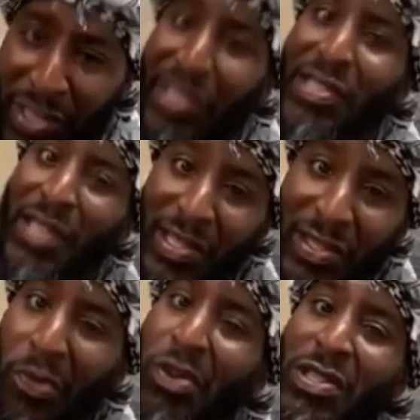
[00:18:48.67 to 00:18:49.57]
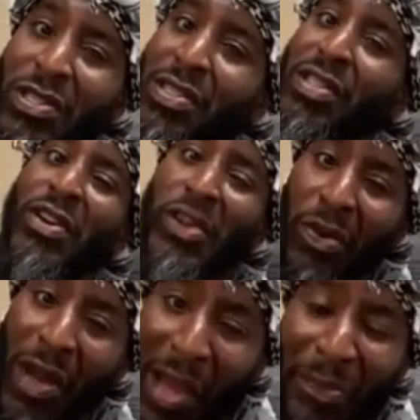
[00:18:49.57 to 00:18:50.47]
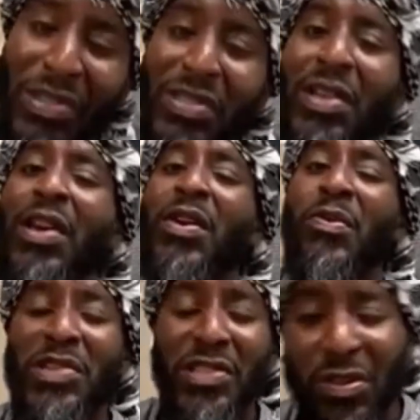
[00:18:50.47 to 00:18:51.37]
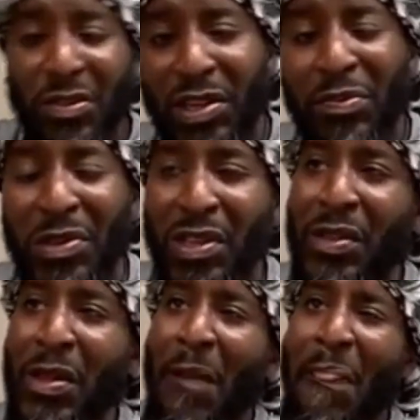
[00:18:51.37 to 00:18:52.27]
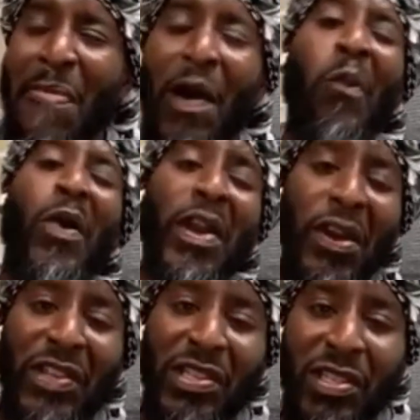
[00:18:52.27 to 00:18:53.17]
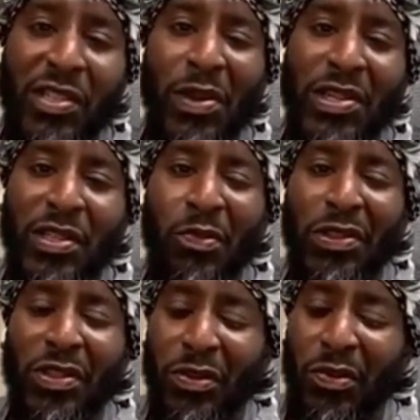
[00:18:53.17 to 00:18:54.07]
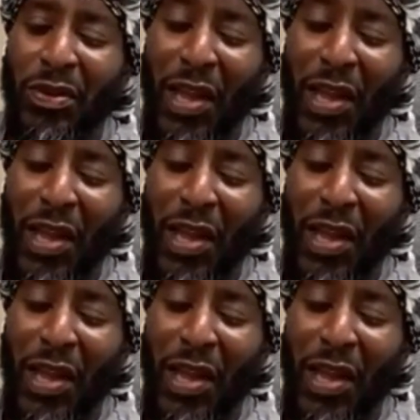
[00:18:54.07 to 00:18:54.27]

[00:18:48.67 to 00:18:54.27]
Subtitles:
just in case the worst scenario happens, we still need to be aware of the situation and what to do.